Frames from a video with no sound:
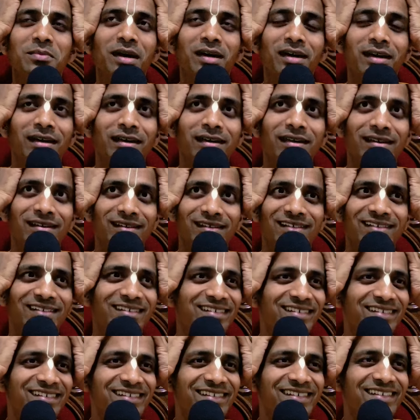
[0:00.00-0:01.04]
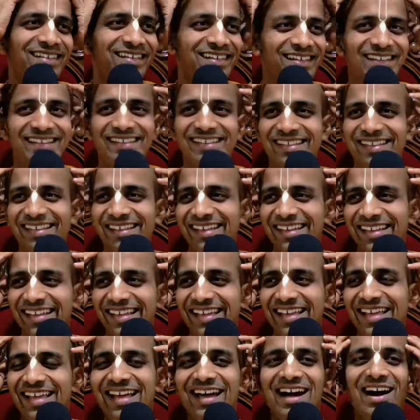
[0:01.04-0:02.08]
my hair?
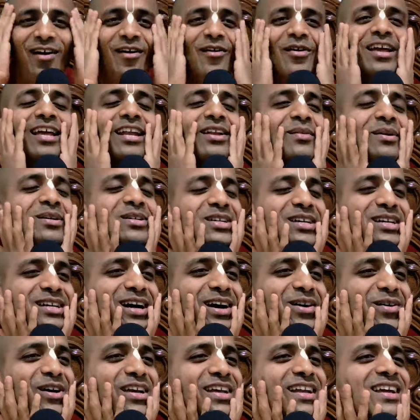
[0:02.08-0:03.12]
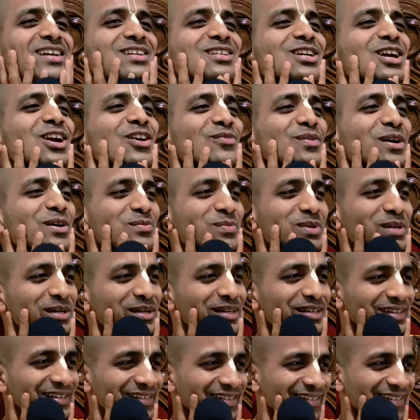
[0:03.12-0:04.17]
How can I shave my
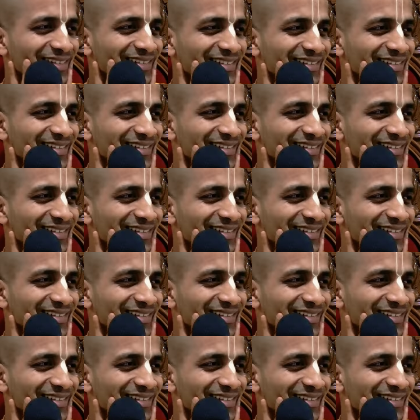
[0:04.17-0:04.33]
beard?